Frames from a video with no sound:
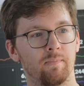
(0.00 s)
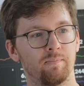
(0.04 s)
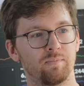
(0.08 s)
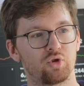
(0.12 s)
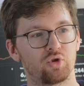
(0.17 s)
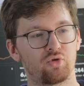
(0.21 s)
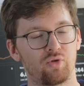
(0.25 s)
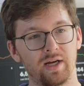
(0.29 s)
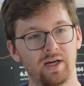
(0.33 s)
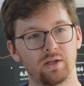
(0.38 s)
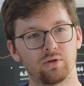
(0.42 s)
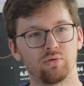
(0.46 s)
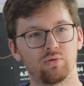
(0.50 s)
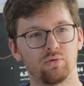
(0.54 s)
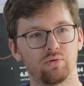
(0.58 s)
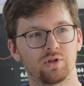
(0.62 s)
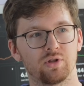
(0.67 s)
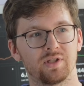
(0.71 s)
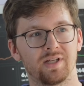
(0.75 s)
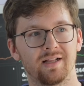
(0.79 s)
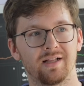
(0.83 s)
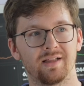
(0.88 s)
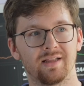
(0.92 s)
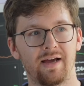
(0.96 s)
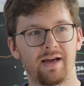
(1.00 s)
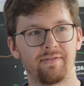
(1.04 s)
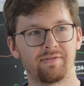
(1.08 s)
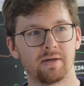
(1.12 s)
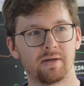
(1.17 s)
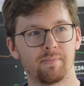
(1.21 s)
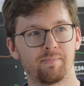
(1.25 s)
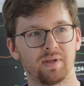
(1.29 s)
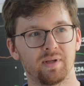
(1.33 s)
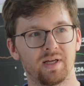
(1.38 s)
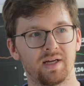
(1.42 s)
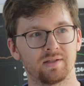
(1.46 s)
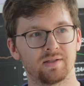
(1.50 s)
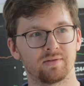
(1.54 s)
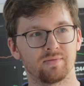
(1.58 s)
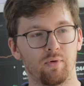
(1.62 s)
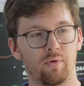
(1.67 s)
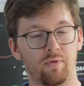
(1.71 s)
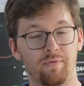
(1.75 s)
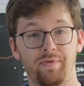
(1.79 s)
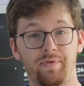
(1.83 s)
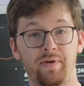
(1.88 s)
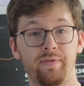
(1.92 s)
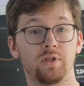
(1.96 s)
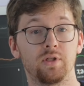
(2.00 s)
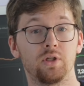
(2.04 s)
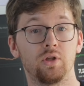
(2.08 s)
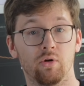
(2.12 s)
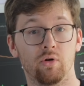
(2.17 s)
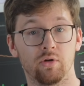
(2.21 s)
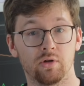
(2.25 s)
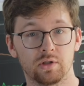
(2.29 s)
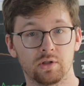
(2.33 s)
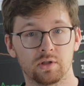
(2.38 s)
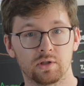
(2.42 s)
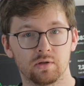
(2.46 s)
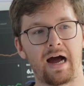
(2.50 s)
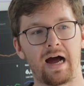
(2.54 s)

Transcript: trying to sell lifetime plans for $50.